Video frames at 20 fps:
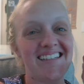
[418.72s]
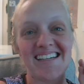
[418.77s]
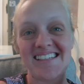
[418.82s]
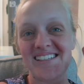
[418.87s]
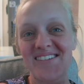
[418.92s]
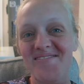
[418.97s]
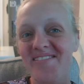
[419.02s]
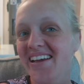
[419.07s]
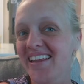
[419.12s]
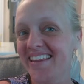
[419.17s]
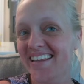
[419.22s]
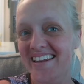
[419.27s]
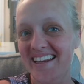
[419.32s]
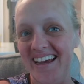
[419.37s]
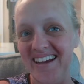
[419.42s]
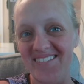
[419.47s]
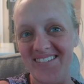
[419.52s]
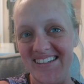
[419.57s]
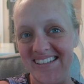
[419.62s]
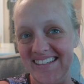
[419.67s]
doesn't mean the
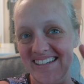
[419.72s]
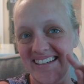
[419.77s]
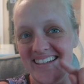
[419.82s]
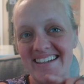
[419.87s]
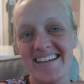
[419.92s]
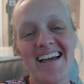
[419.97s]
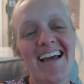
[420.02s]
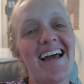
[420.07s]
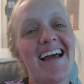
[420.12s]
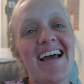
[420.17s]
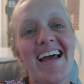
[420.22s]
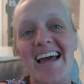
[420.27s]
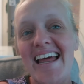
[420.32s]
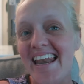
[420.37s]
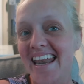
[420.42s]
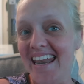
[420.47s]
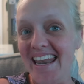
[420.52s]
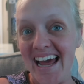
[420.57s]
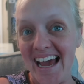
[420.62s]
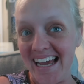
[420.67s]
night wasn't
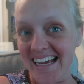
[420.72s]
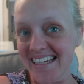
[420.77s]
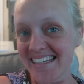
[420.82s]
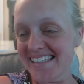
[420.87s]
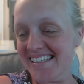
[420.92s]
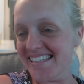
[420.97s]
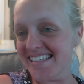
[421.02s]
nice.